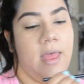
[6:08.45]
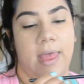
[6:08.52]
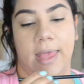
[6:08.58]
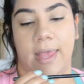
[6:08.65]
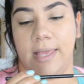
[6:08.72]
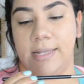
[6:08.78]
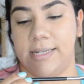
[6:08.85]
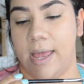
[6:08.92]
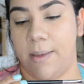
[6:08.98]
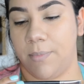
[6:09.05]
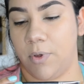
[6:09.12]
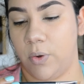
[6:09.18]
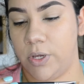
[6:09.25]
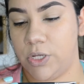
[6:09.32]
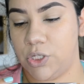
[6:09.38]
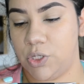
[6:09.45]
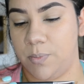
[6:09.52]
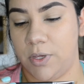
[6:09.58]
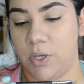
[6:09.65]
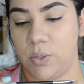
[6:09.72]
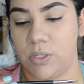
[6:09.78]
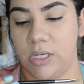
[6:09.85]
And I'm going to
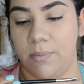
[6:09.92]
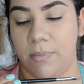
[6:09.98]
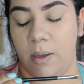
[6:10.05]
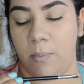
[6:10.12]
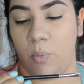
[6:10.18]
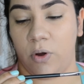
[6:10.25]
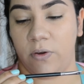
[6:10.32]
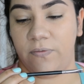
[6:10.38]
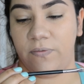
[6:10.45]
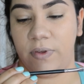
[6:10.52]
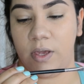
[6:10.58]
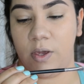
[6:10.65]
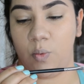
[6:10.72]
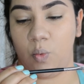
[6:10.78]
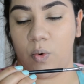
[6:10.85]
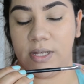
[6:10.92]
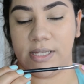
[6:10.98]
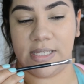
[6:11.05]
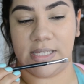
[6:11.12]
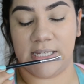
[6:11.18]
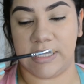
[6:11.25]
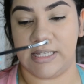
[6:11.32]
be using my Morphe
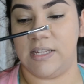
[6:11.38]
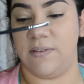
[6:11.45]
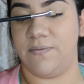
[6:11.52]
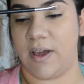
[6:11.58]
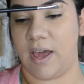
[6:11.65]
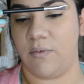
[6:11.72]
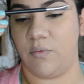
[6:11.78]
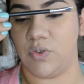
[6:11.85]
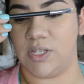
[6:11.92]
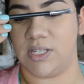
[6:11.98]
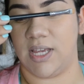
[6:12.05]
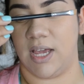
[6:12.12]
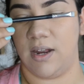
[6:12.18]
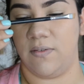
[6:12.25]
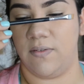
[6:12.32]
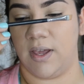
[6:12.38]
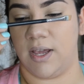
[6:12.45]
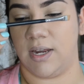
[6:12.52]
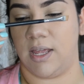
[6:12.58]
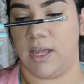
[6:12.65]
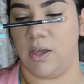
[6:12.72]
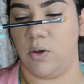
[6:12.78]
165, which is kind of like
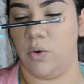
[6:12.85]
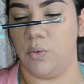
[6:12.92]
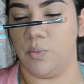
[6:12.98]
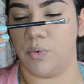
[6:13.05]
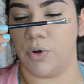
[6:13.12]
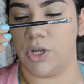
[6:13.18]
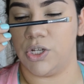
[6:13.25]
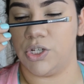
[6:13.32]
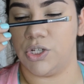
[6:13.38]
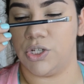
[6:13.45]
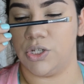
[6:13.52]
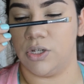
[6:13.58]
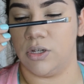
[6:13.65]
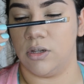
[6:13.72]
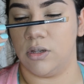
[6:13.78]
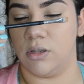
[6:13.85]
an angled brush